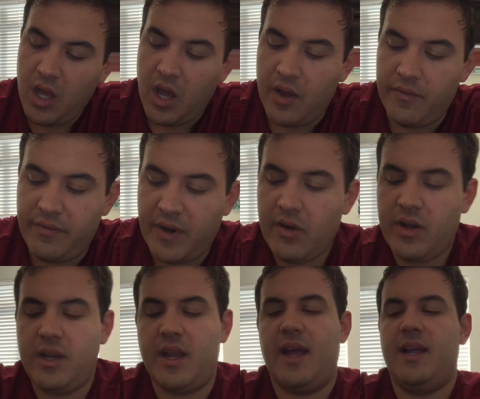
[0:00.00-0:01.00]
a
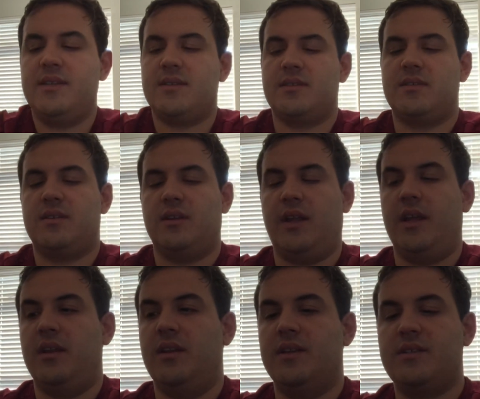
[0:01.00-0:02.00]
very nice,
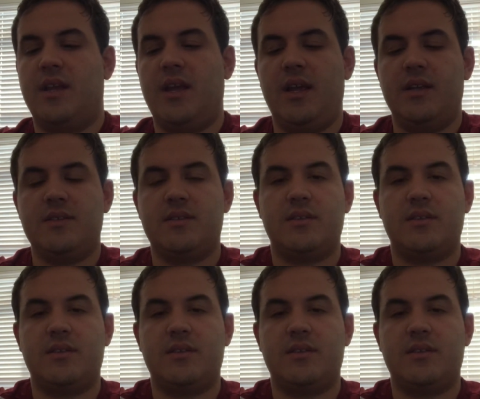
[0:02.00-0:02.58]
like in this case,